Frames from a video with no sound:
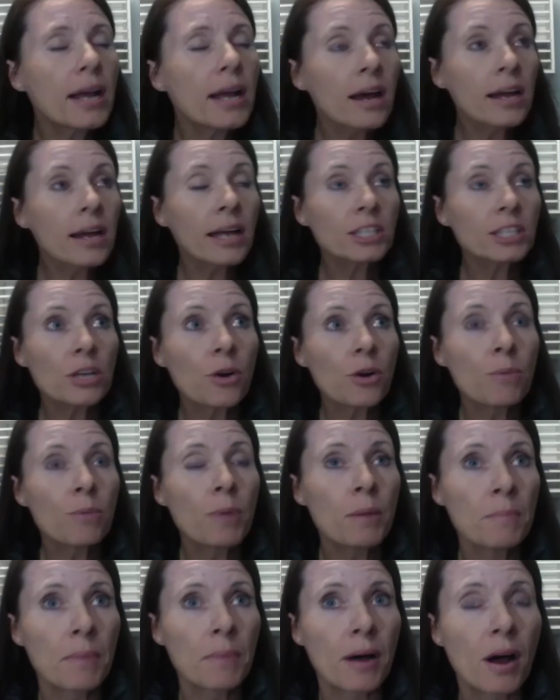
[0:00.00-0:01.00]
actually
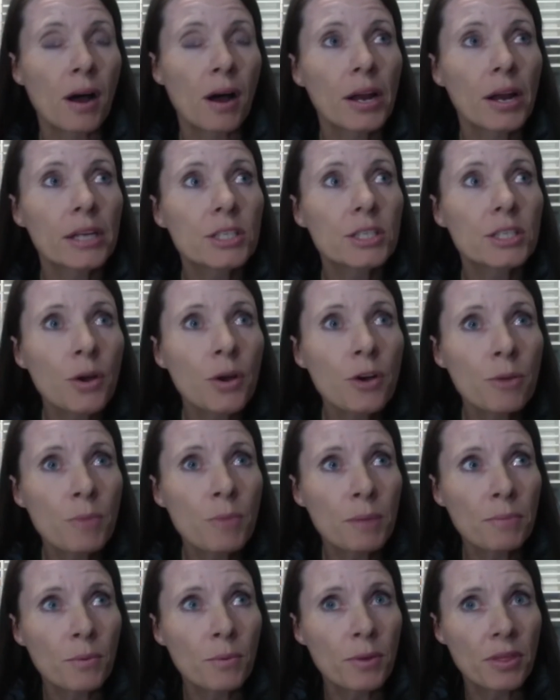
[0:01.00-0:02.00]
remember. And I don't
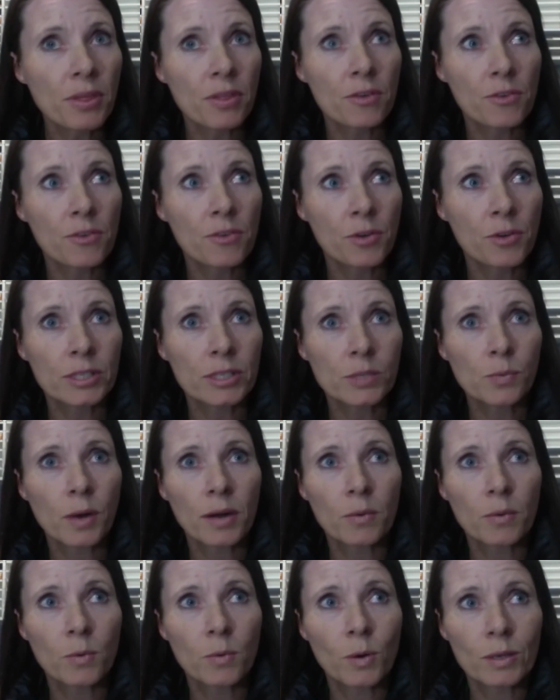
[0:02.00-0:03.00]
remember whether the first
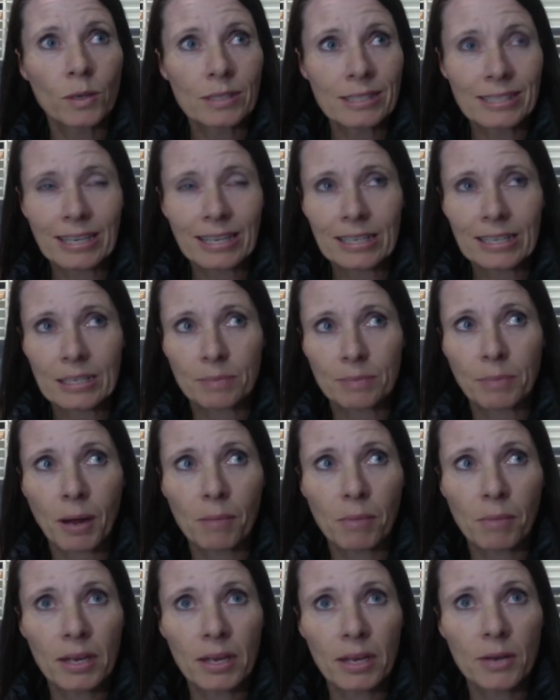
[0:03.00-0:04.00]
one was set to
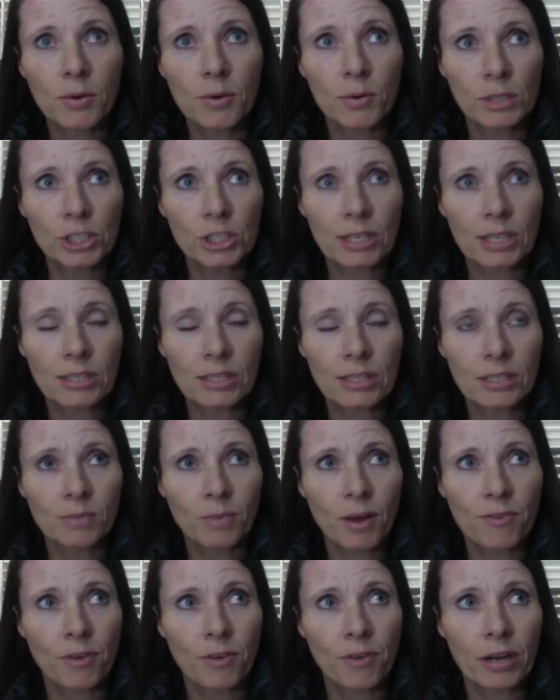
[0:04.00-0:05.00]
public or just to my
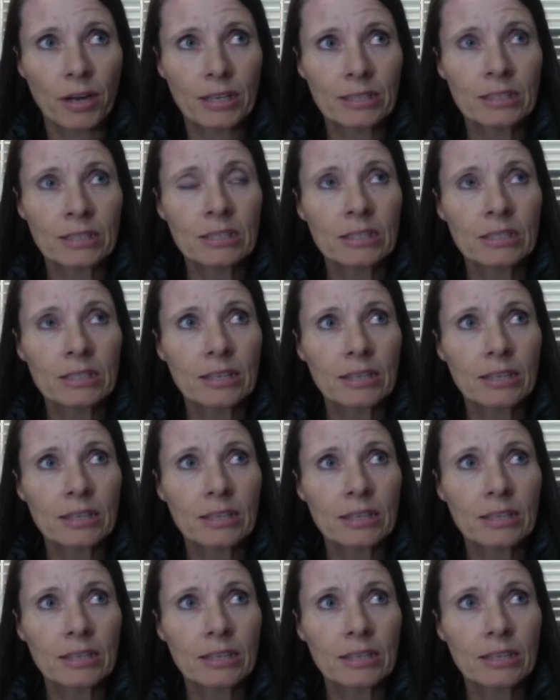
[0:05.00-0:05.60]
friends.